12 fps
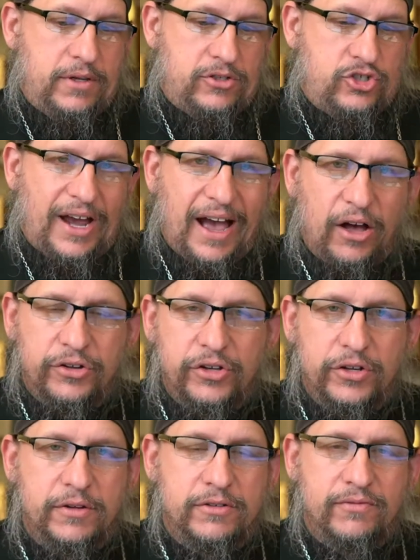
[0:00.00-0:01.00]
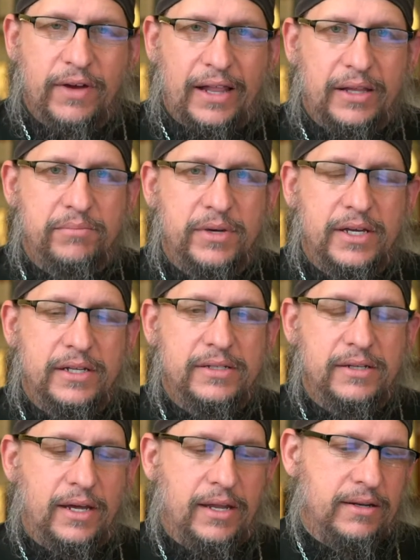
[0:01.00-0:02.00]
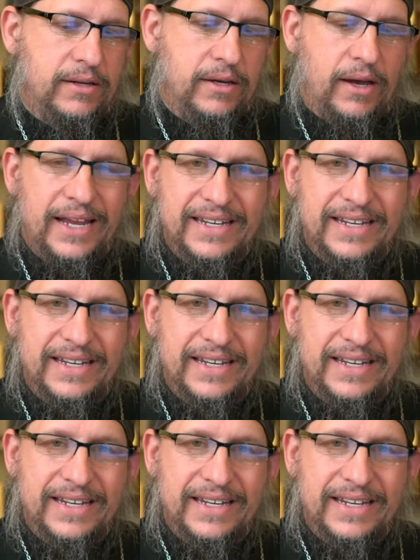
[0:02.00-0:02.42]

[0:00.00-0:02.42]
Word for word: childhood development and uh,